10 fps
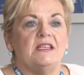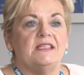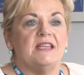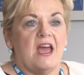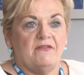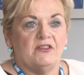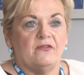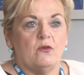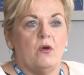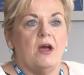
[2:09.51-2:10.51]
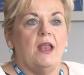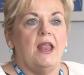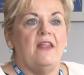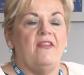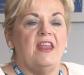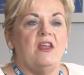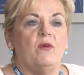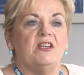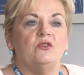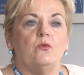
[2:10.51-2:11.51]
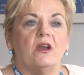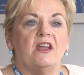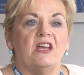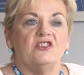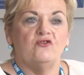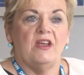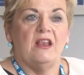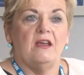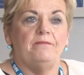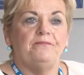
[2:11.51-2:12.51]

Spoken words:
staffed for a while, and then I went to work in Australia